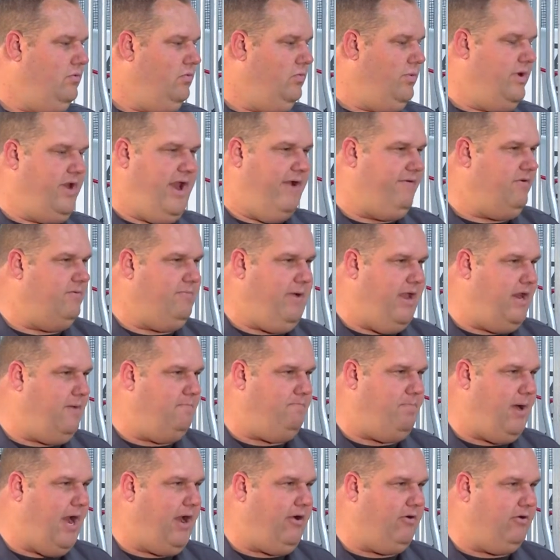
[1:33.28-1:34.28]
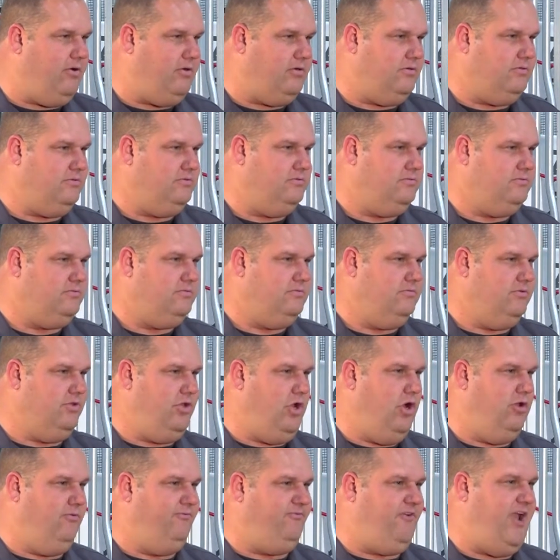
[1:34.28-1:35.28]
we never made a barrel
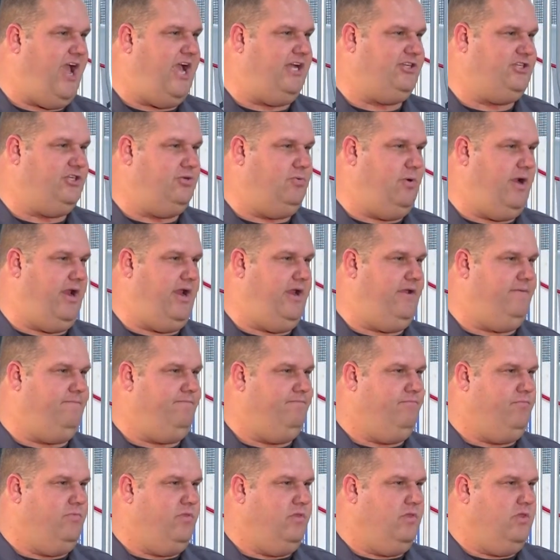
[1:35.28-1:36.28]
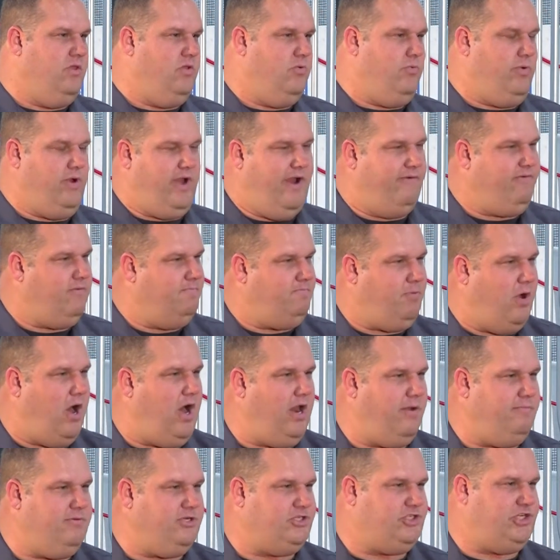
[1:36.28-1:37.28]
the old-fashioned way. We never
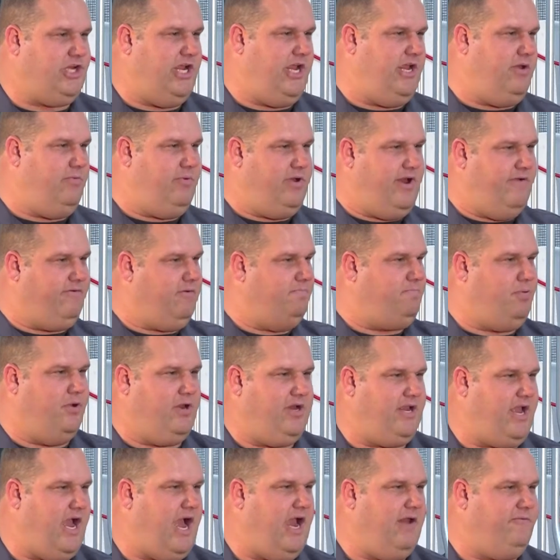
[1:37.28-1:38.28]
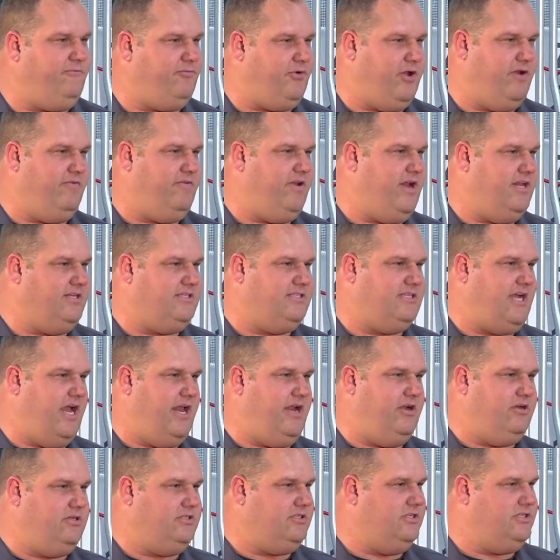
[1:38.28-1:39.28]
bought a machine. We never put a guy in front of it on
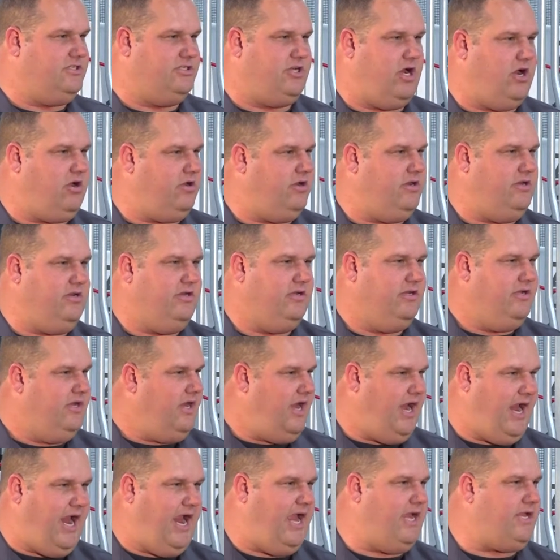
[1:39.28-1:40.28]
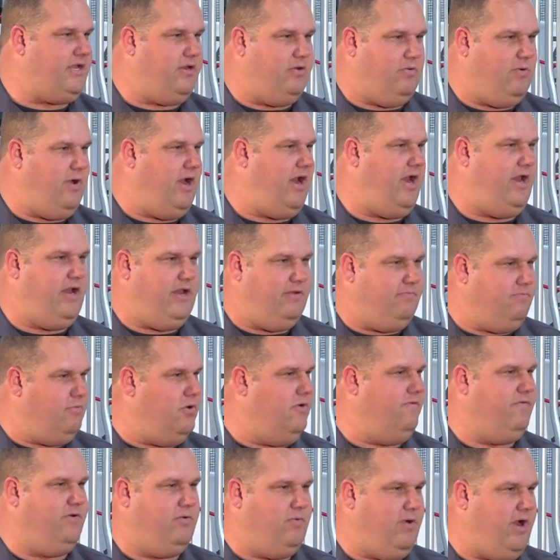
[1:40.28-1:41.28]
centers and started hacking away and
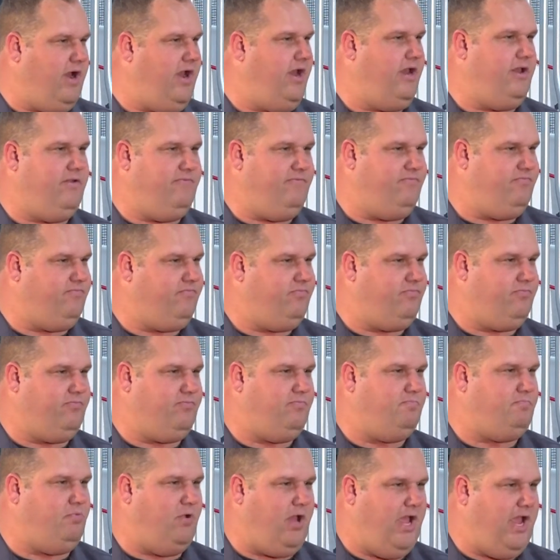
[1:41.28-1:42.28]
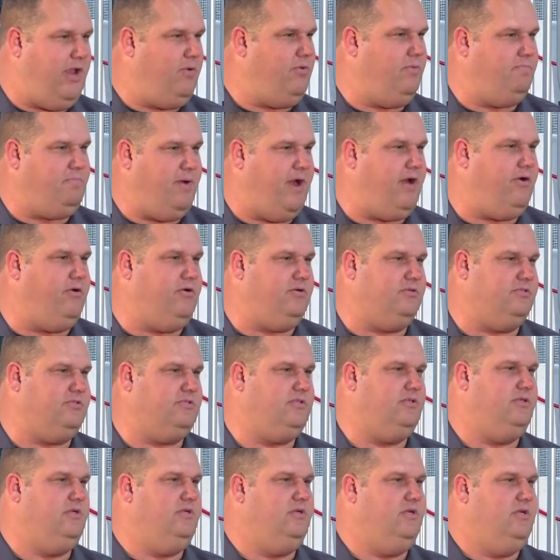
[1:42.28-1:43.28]
moving away and playing with barrels.
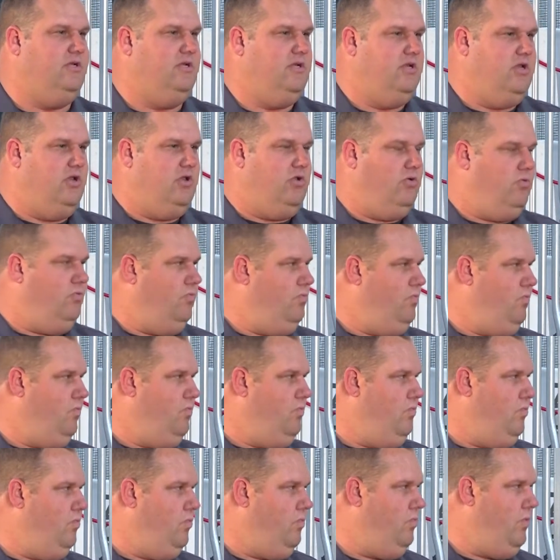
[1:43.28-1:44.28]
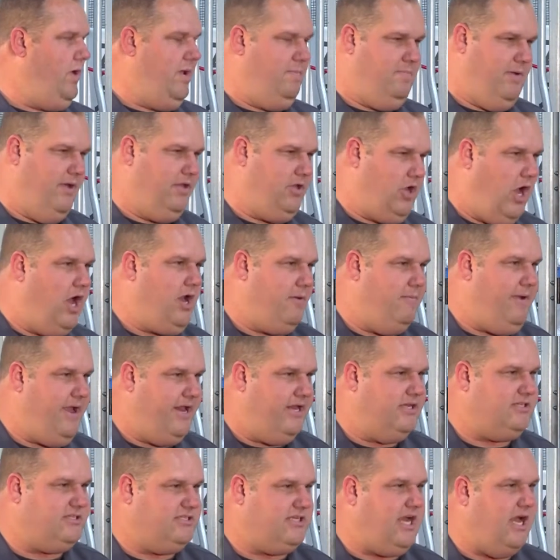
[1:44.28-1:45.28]
We build
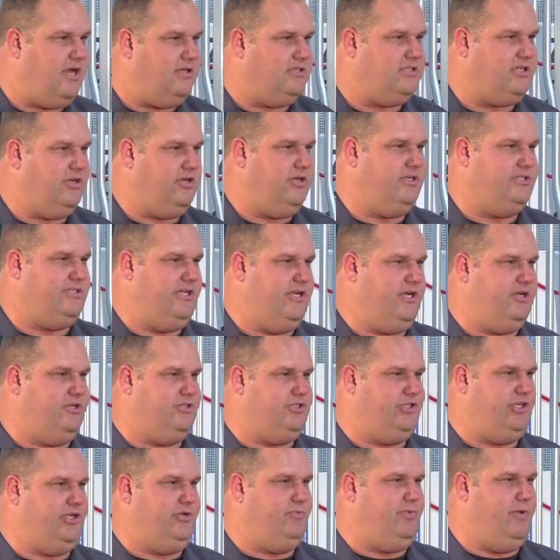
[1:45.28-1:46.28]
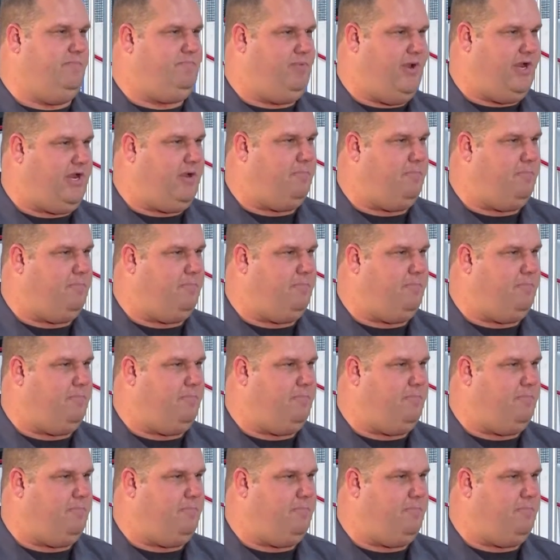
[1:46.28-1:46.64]
automated cells here at DRG. We pick